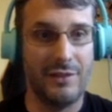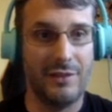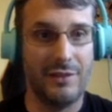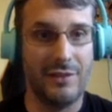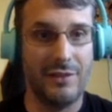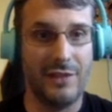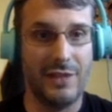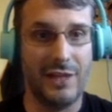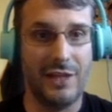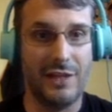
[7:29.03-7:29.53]

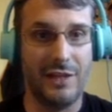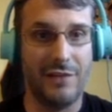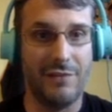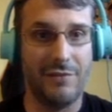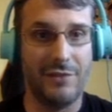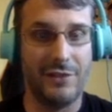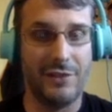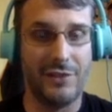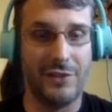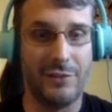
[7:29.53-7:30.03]
Then if
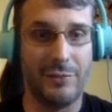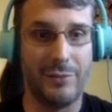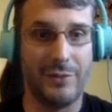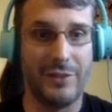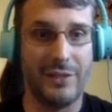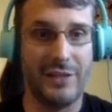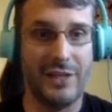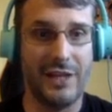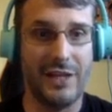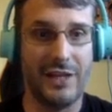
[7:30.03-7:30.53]
it does
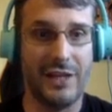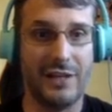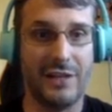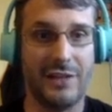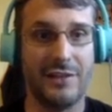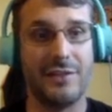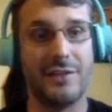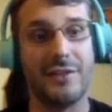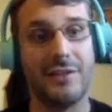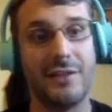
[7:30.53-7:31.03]

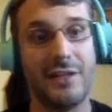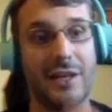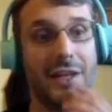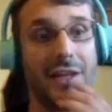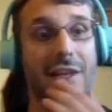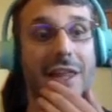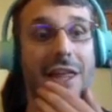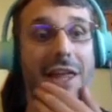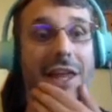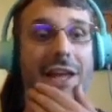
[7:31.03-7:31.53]
Protect,
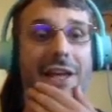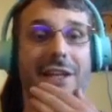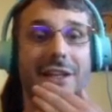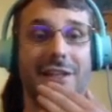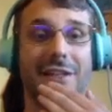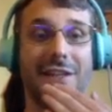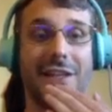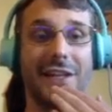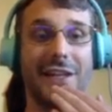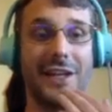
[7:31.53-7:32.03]
then I
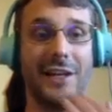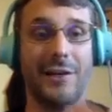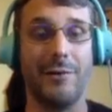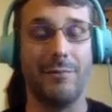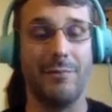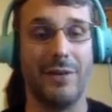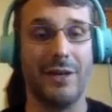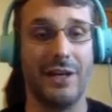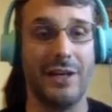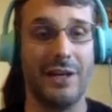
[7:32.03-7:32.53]
can let out
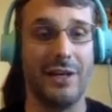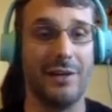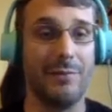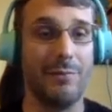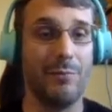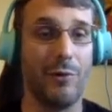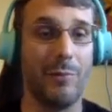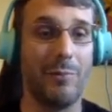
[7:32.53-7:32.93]
my more